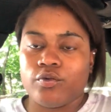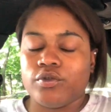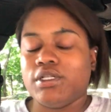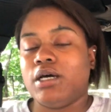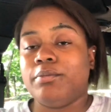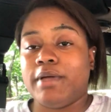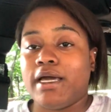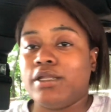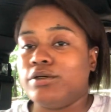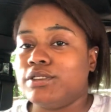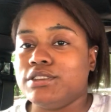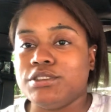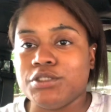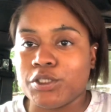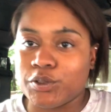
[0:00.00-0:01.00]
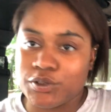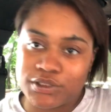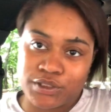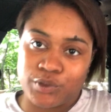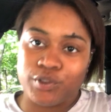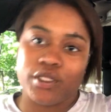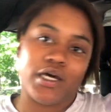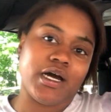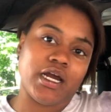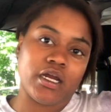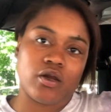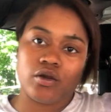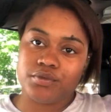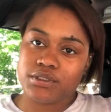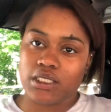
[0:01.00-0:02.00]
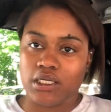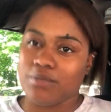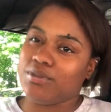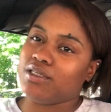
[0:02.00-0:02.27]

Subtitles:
well, not battle, because, you know, you still, the higher ups can't